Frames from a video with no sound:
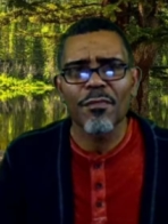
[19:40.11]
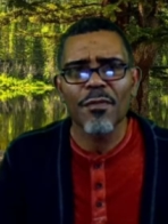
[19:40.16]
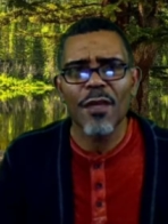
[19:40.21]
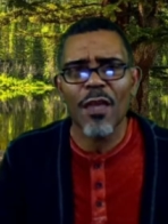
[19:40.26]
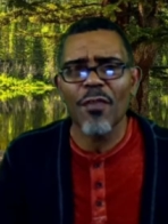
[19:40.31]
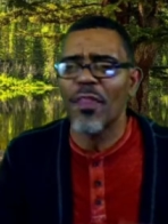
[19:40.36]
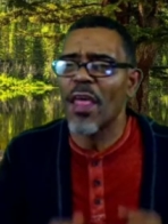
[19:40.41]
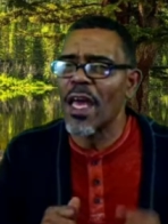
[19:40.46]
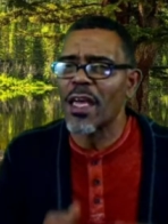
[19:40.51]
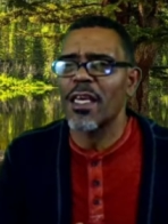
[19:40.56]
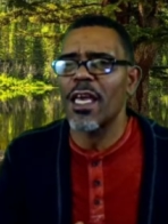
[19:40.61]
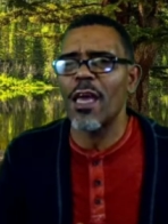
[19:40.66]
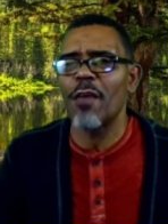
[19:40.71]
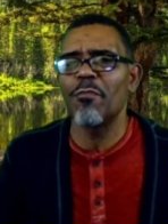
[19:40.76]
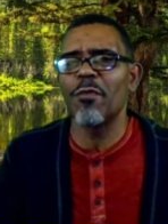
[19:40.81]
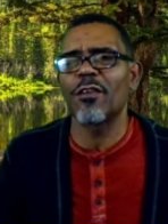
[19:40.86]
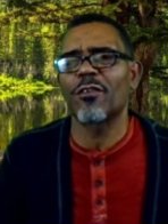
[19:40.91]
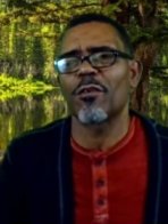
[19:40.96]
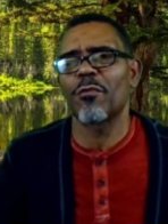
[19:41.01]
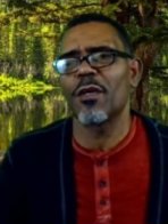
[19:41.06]
And that gave
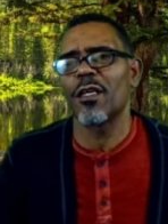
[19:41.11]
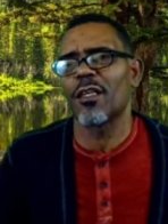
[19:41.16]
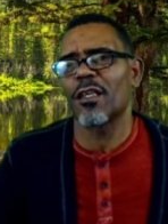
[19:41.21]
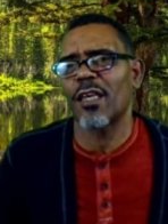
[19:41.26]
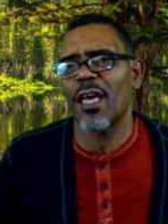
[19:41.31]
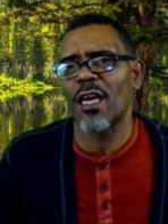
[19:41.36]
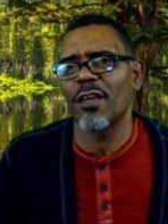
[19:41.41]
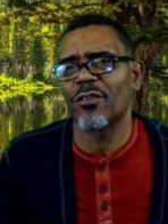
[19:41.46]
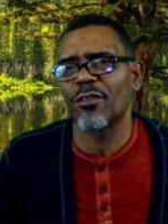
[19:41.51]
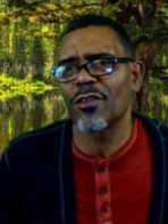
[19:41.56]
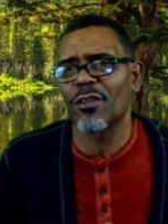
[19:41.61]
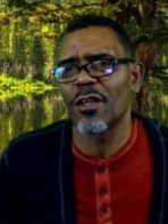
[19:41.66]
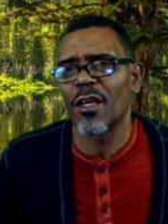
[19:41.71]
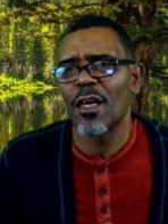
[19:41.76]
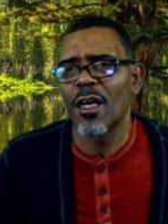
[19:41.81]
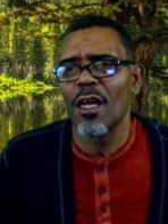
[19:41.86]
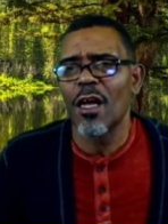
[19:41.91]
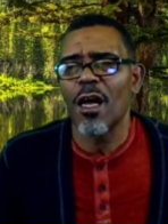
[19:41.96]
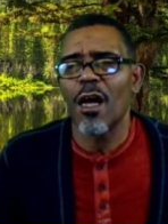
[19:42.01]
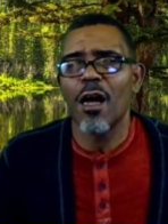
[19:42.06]
me some indication
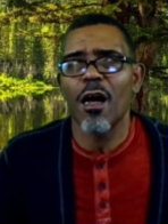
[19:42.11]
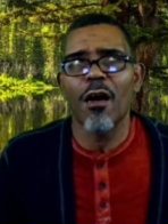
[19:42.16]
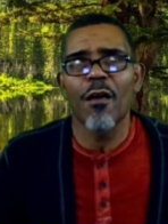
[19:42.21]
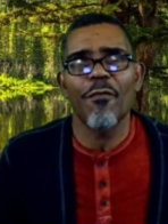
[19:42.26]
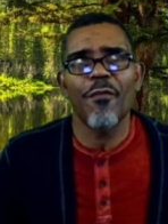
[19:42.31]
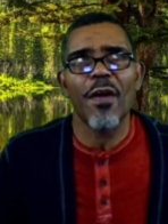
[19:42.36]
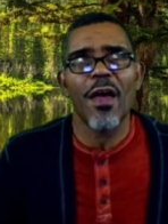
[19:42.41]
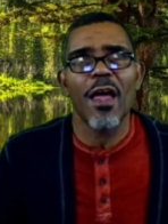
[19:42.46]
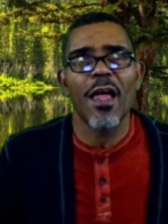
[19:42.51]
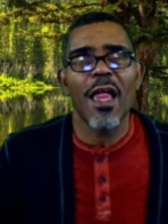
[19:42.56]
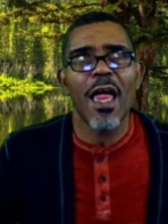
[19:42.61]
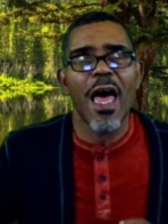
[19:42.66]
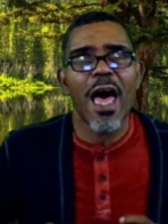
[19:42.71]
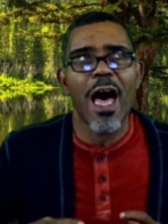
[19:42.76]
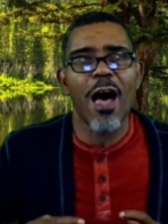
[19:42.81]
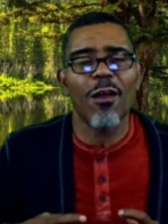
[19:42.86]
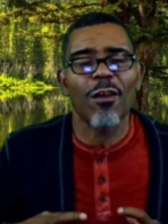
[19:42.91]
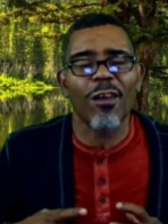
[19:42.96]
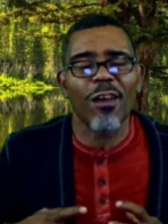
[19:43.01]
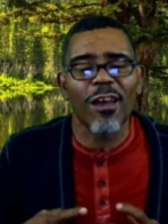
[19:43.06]
of
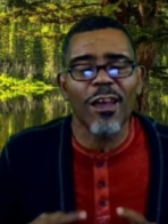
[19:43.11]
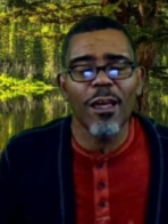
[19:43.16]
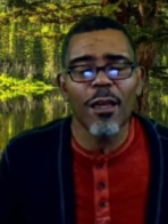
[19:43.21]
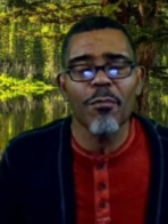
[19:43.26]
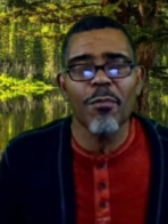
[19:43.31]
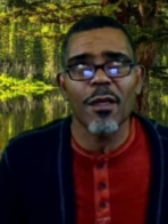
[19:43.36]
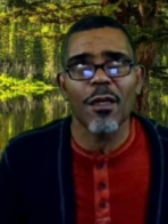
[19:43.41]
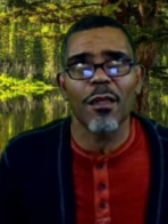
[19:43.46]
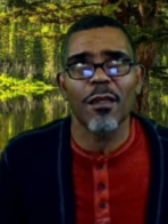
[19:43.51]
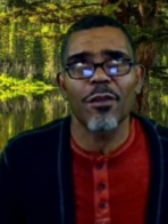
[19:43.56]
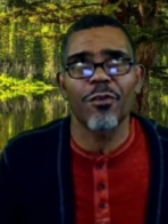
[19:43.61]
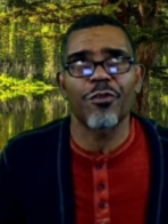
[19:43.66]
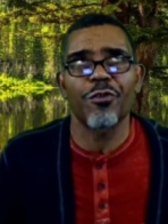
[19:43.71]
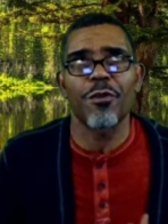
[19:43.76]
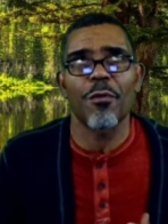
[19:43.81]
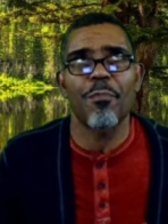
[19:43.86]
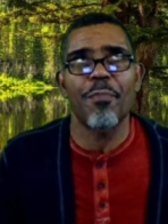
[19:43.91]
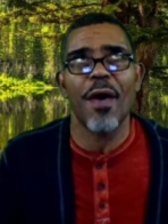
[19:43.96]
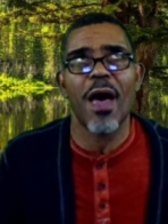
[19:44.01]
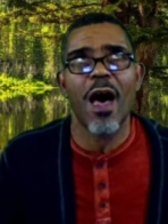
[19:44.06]
how limitless the
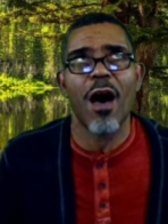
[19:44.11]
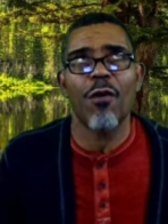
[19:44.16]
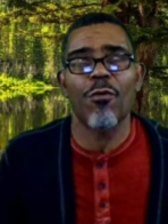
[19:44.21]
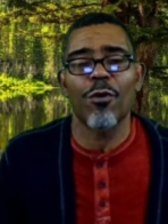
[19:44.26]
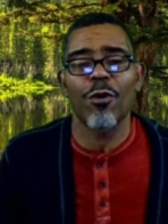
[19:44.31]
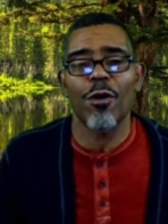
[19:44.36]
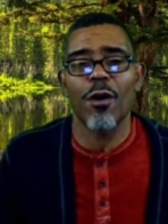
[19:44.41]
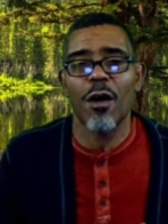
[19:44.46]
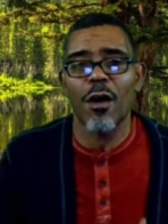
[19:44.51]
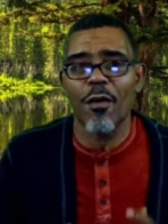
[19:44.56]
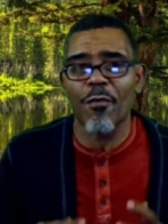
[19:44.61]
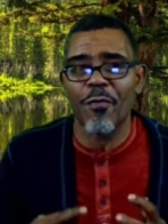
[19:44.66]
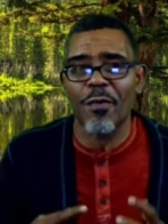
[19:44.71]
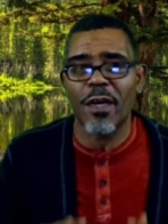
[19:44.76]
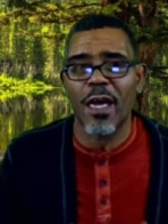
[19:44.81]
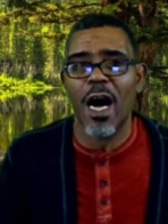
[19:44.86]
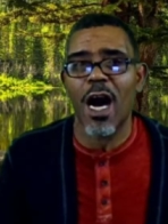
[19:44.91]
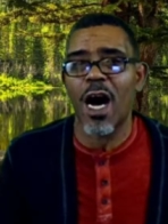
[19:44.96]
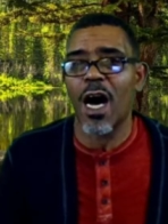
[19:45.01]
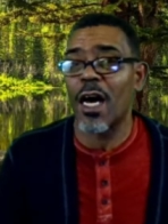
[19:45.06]
power of
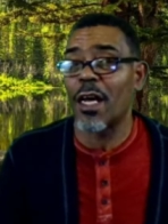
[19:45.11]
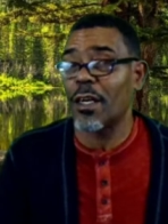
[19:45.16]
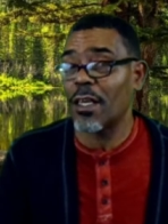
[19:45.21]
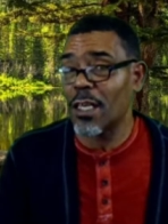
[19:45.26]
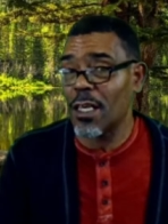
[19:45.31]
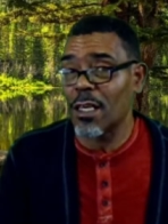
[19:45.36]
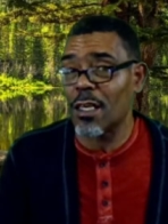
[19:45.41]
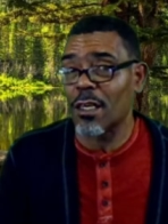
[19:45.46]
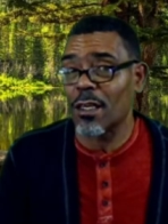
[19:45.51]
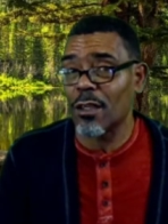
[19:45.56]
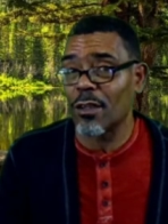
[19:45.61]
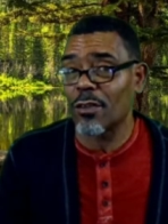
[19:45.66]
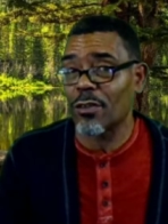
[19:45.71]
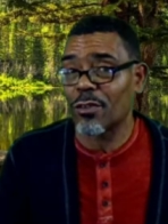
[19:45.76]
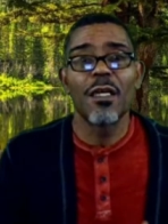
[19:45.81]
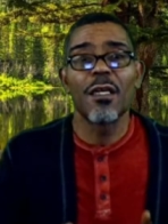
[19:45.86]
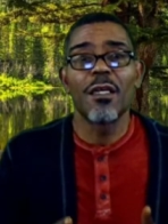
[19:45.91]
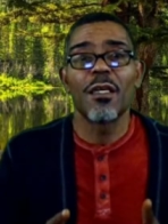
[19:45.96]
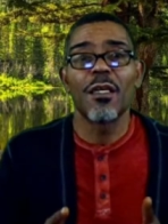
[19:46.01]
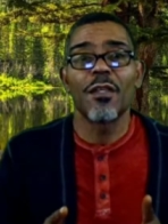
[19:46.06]
God
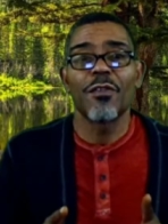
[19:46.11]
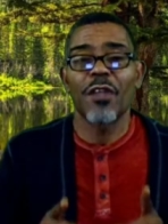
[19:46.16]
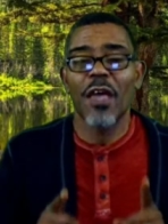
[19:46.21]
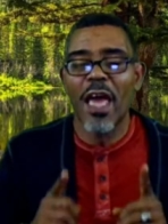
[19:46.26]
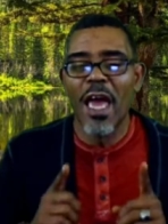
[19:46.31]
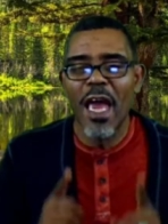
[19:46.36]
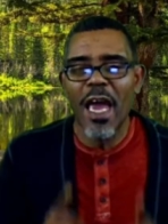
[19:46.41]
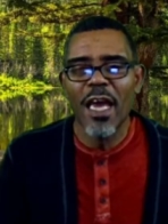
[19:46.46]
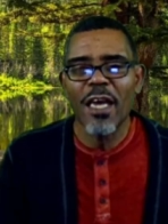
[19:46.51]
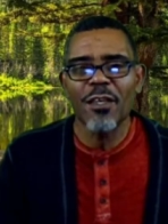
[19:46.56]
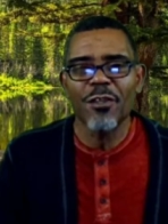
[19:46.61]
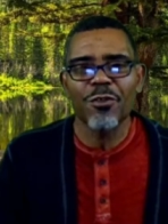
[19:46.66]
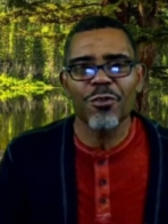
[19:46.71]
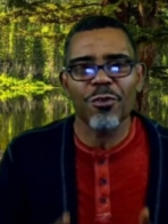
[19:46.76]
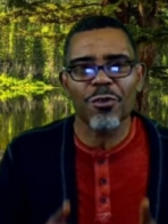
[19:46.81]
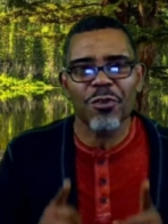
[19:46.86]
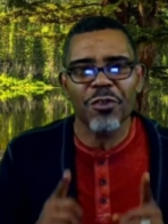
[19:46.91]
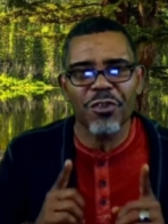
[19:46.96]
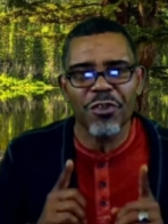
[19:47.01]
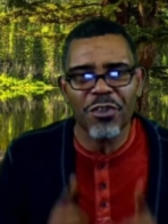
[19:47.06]
is. The
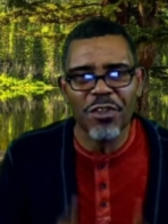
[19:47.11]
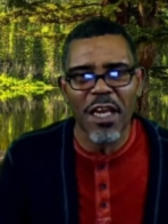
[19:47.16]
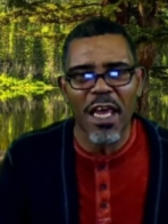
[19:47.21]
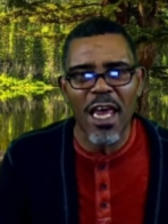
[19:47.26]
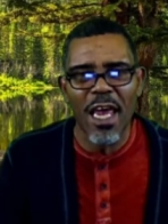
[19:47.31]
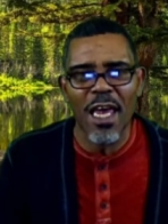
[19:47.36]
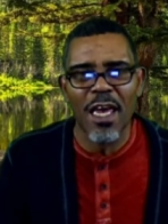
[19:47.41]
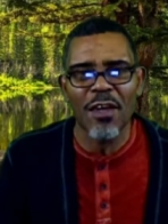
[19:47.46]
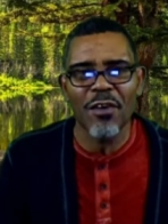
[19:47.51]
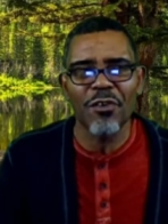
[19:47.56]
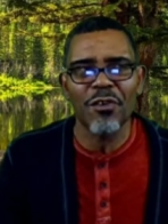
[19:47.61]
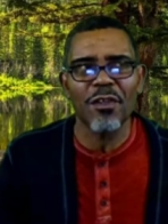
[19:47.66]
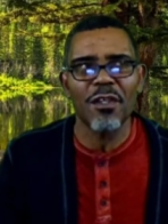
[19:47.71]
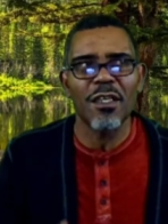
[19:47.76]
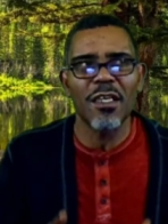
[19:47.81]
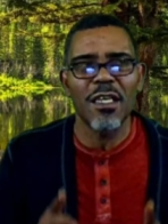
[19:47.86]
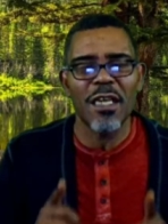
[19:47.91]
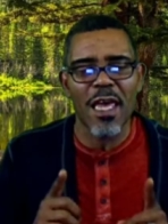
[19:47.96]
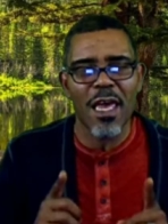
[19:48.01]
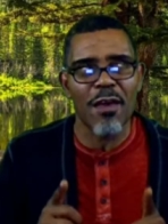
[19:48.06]
angels stand
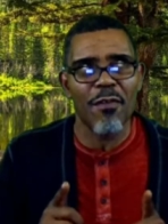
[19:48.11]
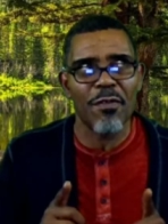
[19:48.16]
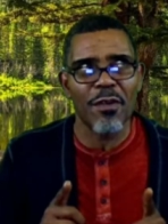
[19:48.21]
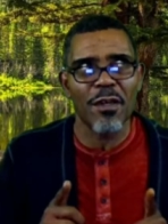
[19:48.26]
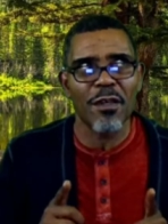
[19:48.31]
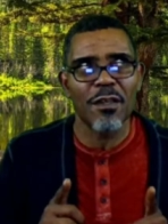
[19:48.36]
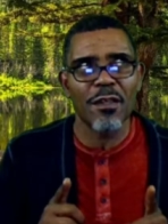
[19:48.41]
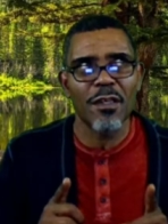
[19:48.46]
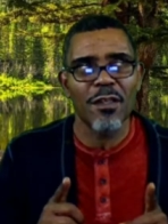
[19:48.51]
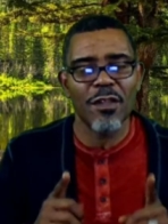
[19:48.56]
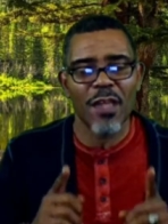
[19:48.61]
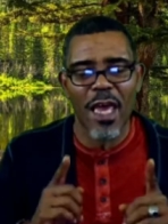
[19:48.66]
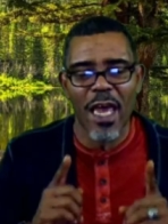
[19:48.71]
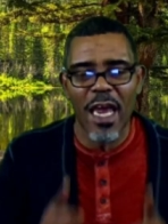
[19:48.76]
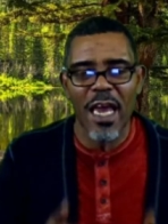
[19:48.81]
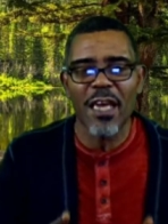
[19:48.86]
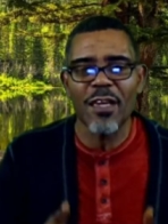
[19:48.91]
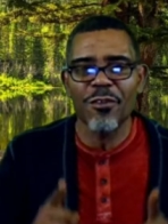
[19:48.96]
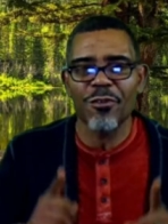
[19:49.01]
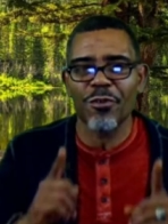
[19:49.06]
in heaven. The
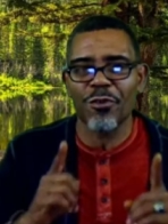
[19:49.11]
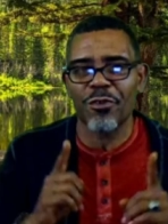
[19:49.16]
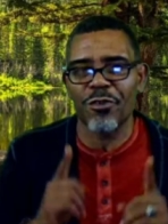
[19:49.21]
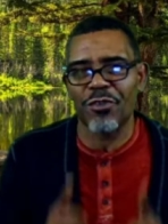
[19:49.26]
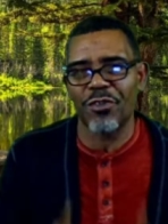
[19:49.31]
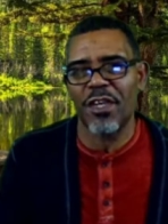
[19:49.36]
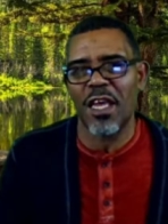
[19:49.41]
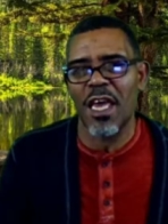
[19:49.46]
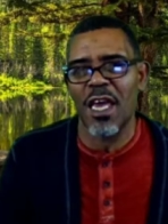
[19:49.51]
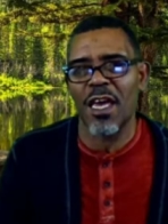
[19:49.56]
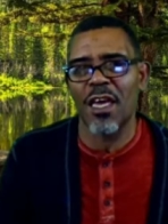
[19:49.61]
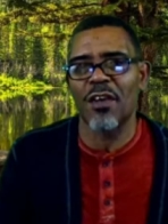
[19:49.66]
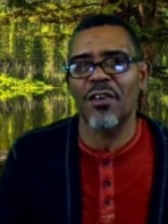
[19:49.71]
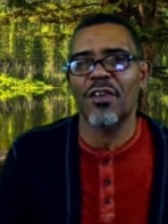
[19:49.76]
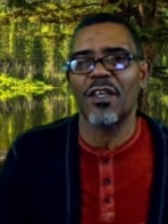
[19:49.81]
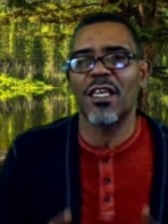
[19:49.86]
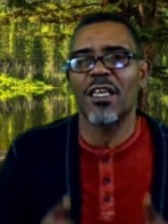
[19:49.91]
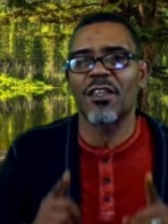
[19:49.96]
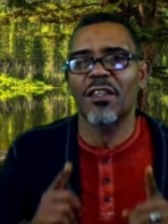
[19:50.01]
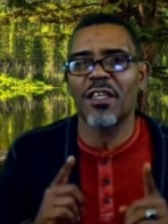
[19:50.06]
angels stand
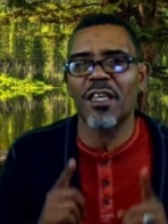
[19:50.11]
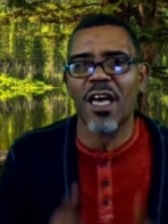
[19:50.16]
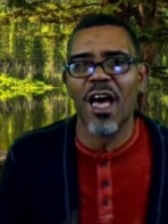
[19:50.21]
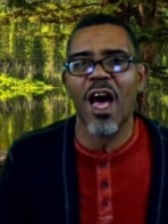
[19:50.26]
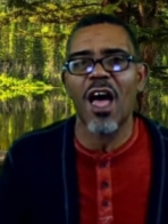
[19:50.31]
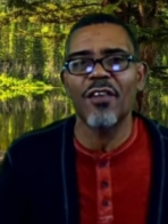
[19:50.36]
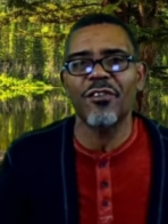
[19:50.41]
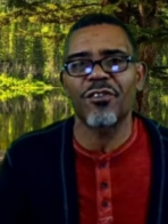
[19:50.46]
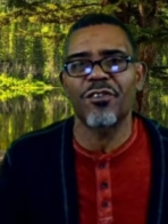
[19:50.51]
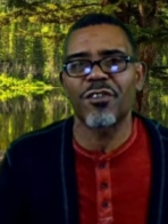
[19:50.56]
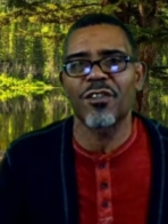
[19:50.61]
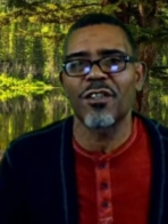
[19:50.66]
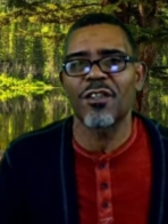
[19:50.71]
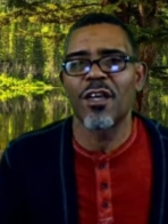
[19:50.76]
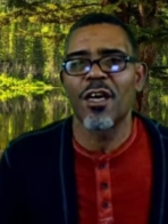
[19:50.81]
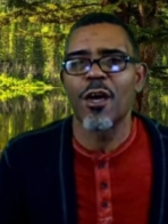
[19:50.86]
in constant